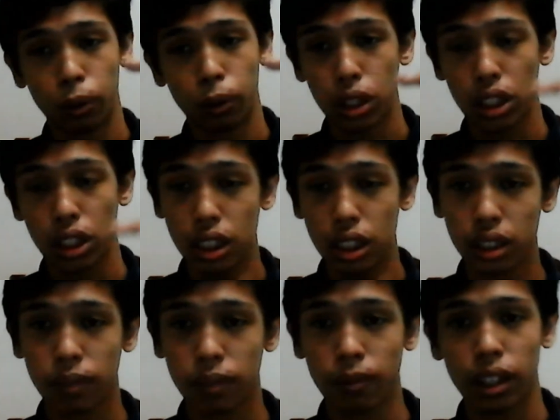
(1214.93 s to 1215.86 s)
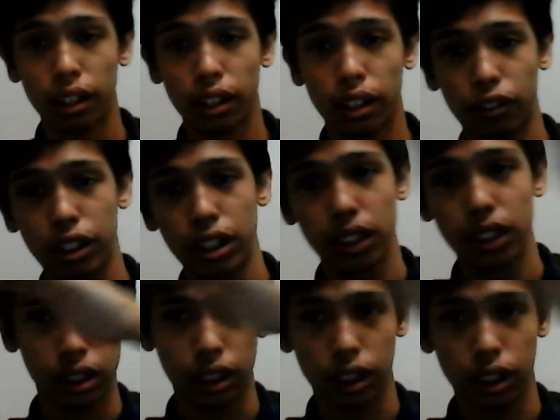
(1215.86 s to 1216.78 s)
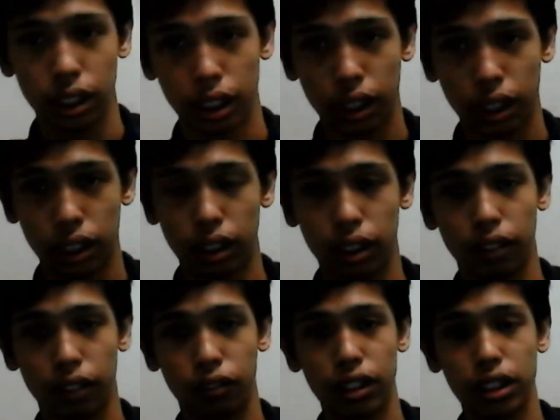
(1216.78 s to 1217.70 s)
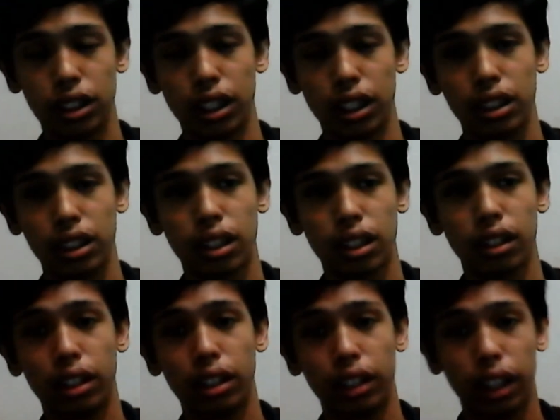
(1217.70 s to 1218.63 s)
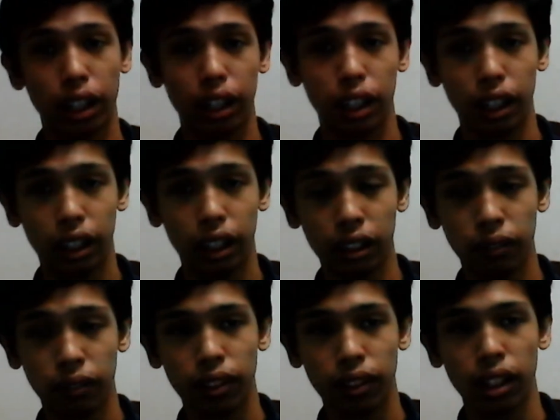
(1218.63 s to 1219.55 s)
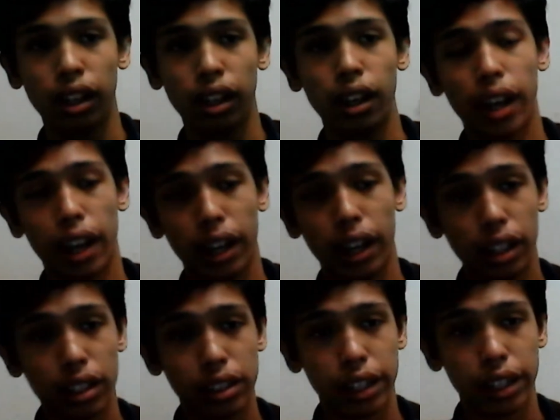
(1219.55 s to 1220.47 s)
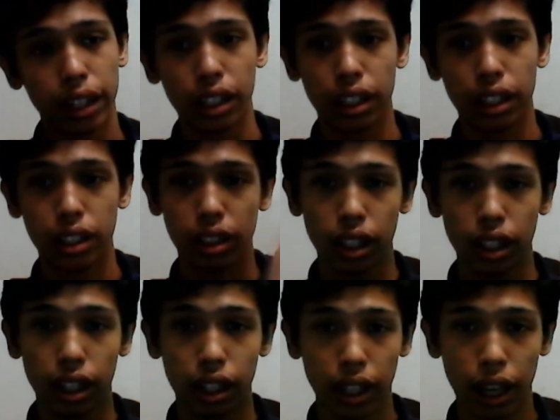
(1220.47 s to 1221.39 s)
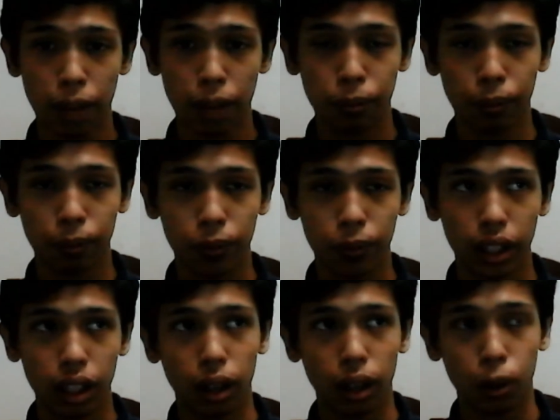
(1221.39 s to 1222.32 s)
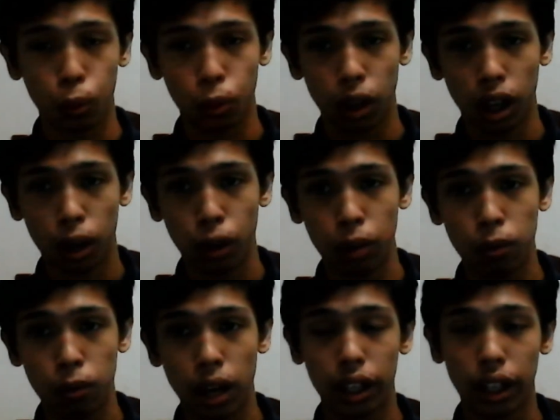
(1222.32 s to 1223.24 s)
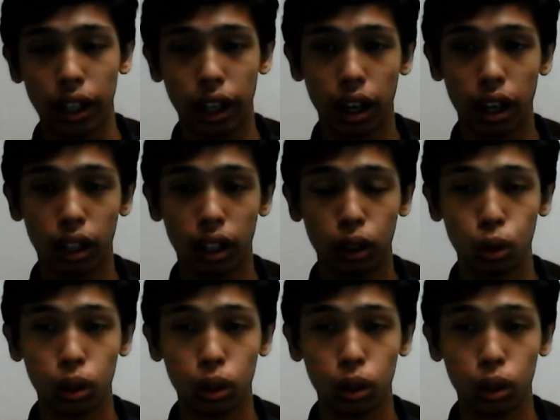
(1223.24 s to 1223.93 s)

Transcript: which is the first. The first is retained earning, and then the second is debt, whereby there are